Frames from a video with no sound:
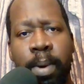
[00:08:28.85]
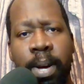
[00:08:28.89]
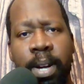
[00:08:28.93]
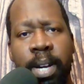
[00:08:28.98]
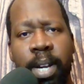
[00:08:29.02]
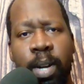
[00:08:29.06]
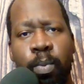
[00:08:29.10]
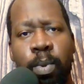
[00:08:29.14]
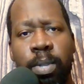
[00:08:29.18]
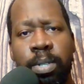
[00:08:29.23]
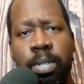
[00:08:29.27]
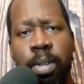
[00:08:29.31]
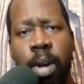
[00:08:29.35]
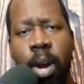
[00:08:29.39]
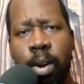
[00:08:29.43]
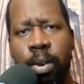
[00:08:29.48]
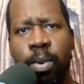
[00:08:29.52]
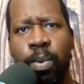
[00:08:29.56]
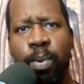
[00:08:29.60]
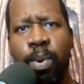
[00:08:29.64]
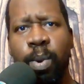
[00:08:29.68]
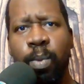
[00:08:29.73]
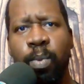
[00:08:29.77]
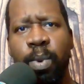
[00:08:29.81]
Bunny was
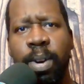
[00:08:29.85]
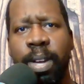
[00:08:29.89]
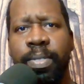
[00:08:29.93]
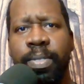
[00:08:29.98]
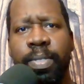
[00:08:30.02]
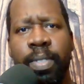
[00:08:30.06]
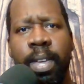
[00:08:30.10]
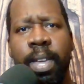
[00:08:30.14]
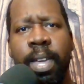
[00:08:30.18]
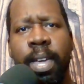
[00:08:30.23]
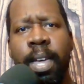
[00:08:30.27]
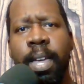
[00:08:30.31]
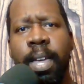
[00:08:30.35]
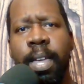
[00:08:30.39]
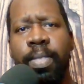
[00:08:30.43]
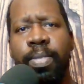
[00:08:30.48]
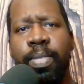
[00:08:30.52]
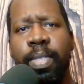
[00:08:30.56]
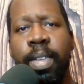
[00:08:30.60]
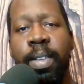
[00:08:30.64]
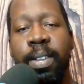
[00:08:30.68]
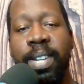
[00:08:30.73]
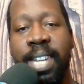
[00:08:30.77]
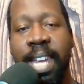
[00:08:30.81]
arguing with
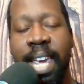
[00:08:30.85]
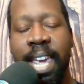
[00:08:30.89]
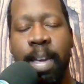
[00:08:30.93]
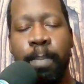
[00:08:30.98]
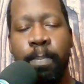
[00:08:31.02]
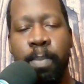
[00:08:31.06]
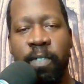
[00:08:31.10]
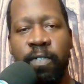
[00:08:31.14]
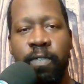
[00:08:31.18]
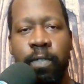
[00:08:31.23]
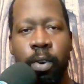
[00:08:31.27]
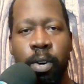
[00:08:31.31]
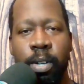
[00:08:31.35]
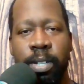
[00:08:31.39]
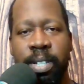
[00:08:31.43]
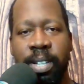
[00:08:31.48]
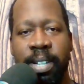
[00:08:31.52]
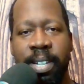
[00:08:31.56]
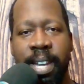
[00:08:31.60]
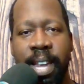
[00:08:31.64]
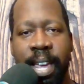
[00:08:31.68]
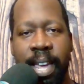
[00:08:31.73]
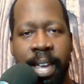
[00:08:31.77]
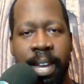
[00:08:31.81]
the day before
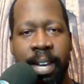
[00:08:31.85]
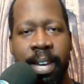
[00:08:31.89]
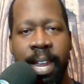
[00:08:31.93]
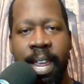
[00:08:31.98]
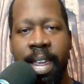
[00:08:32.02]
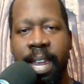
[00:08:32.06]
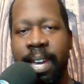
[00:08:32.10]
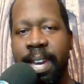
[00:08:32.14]
she died.